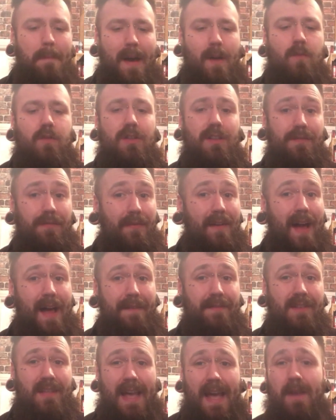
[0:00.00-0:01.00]
mounted
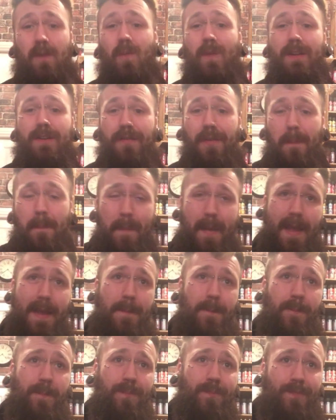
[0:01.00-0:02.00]
510, which for
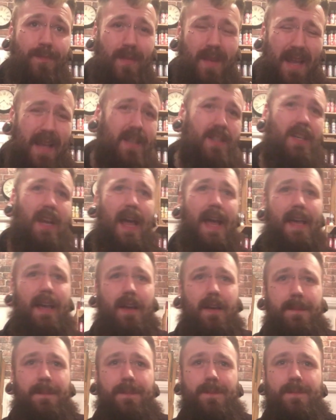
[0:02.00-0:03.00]
me is
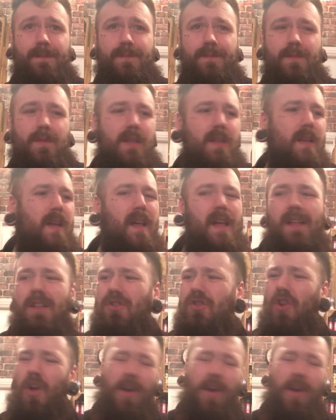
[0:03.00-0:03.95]
like, it's